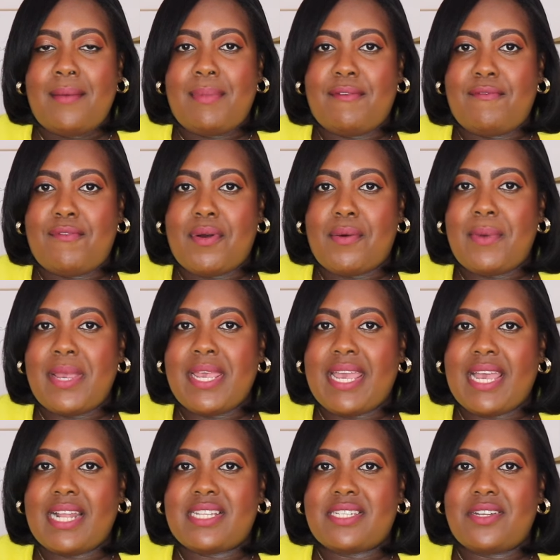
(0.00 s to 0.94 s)
Before we
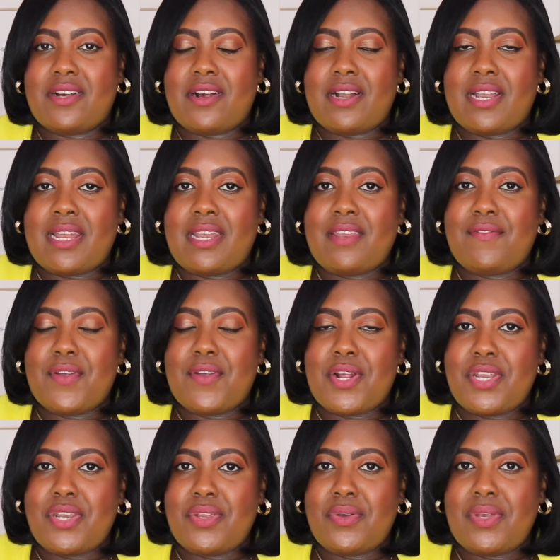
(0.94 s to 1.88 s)
get started, if
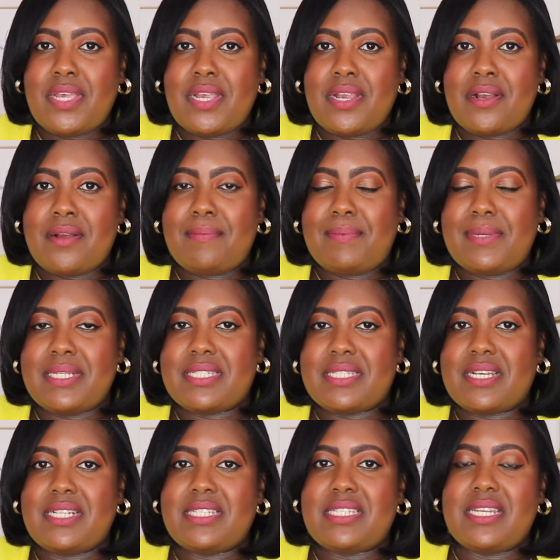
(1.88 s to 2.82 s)
you're new here,
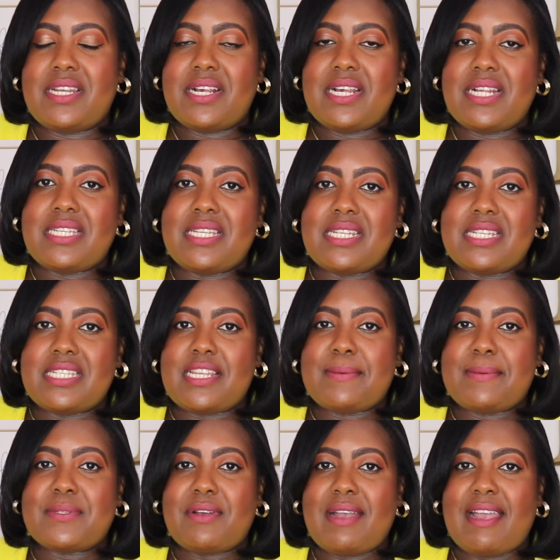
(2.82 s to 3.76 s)
please consider hitting the
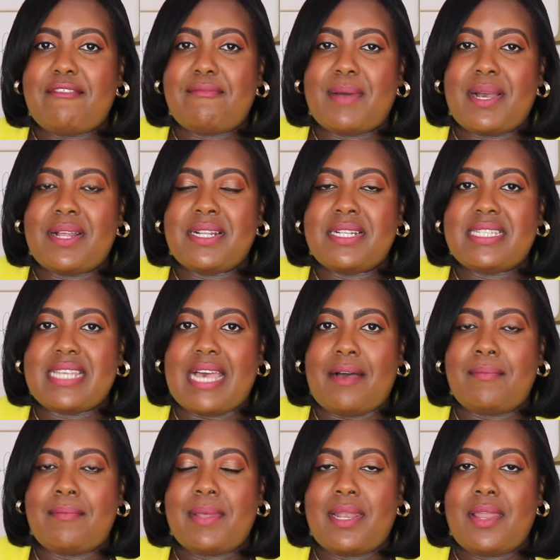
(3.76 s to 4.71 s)
subscribe button
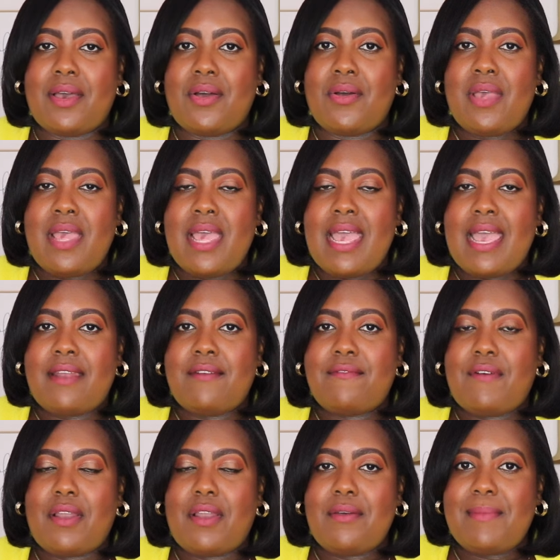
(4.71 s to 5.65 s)
down below
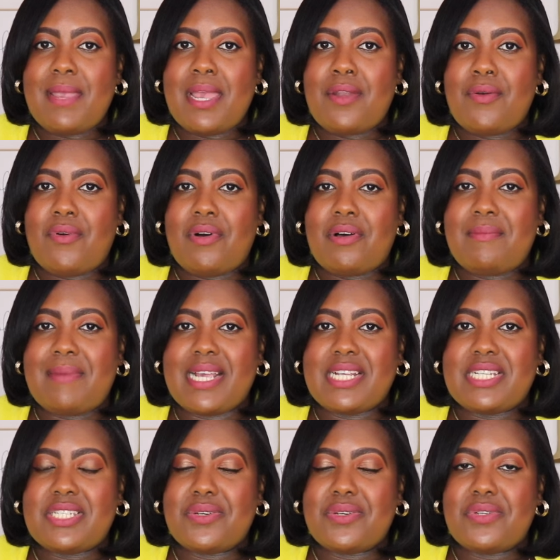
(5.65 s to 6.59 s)
and follow me on all
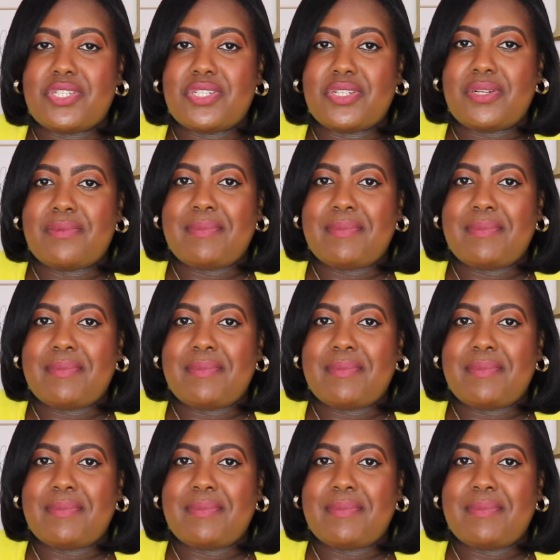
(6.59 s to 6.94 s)
my social